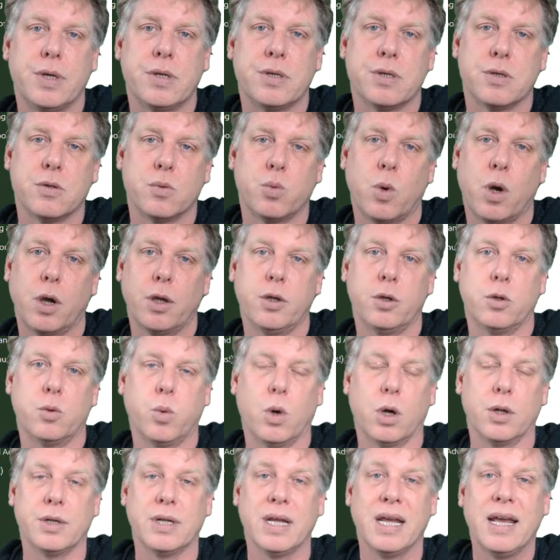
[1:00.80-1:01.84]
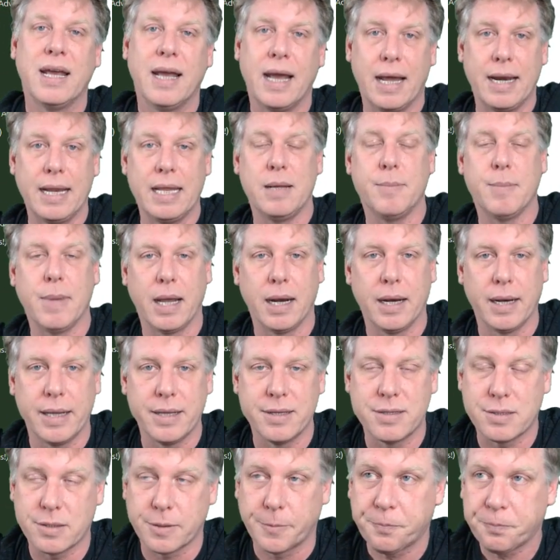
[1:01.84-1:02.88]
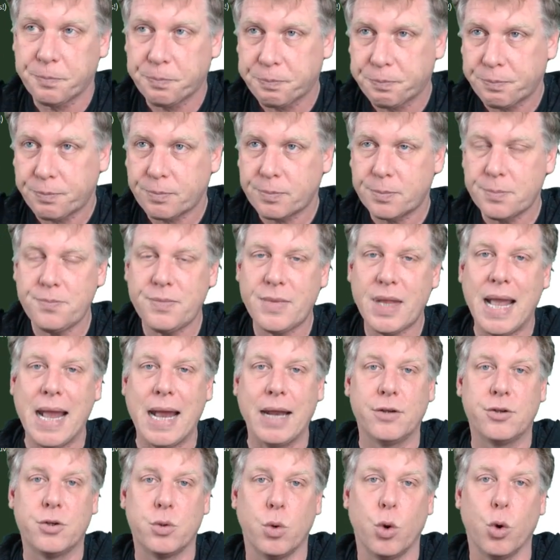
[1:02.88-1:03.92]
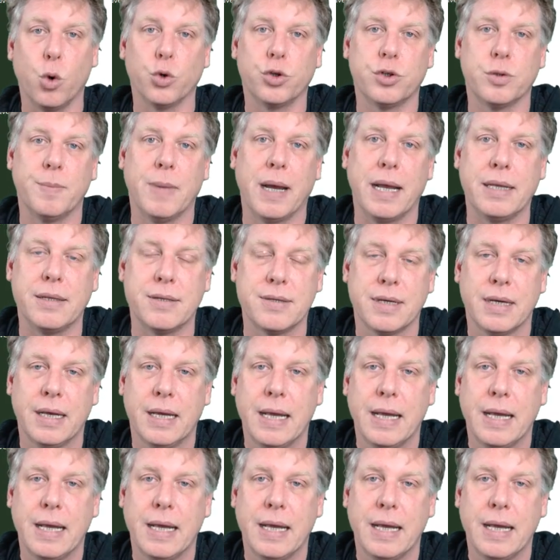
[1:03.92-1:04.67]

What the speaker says: reasons why you'd want an email list and to automate,